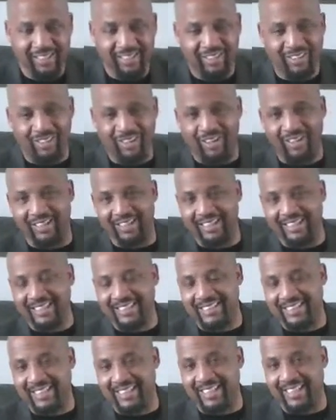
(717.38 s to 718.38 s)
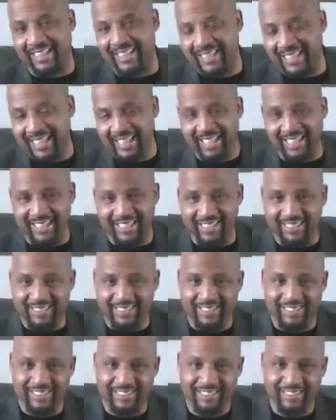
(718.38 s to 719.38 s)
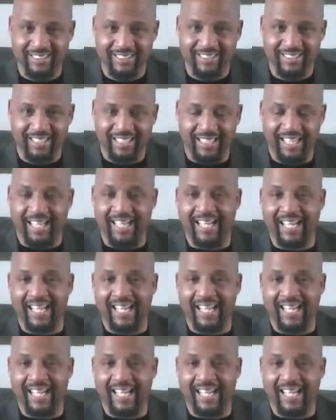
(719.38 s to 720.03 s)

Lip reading: Calling each other niggas. Like,